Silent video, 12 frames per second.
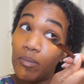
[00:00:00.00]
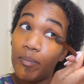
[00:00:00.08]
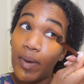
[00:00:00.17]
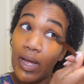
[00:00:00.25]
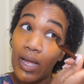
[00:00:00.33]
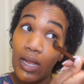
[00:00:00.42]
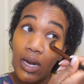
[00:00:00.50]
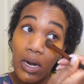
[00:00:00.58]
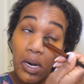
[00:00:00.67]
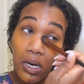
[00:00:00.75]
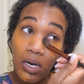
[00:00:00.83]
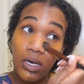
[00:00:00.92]

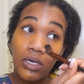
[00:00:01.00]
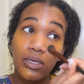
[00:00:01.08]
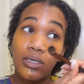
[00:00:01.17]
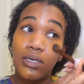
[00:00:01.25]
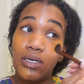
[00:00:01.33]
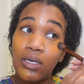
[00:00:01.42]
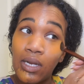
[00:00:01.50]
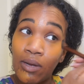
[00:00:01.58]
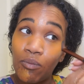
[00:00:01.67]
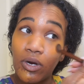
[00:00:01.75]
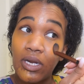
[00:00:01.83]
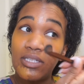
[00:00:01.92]
But
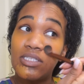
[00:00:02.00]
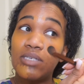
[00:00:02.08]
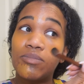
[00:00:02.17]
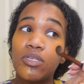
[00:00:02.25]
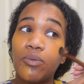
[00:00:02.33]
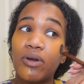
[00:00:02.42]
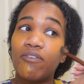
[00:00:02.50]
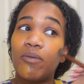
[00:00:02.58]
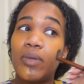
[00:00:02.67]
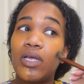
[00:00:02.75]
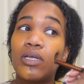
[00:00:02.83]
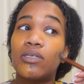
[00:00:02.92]
it seems to work for
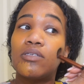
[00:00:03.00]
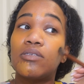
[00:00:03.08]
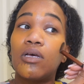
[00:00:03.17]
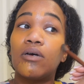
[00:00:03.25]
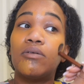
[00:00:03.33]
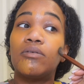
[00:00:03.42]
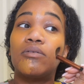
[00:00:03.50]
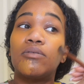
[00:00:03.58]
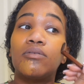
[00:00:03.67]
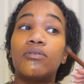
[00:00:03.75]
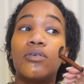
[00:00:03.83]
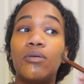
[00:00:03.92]
me, so
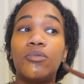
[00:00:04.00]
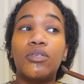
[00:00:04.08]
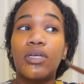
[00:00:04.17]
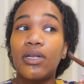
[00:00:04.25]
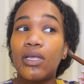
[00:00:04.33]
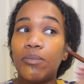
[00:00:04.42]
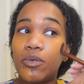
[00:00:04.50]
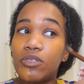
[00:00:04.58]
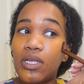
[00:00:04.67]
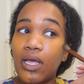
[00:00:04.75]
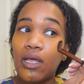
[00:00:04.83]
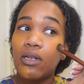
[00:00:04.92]
I'm just gonna keep
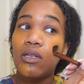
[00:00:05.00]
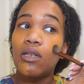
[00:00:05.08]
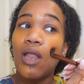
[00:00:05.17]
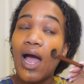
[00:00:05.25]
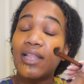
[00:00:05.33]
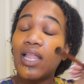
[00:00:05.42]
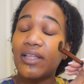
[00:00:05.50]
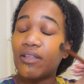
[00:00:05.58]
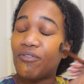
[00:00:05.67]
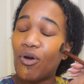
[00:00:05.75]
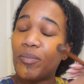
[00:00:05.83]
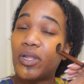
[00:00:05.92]
using it. I like
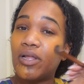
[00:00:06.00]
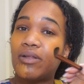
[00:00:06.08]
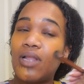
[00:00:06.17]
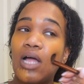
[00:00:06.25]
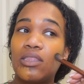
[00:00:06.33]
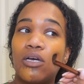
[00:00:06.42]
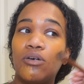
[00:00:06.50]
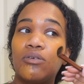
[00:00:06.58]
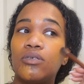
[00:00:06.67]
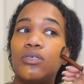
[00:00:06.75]
the formula a lot though.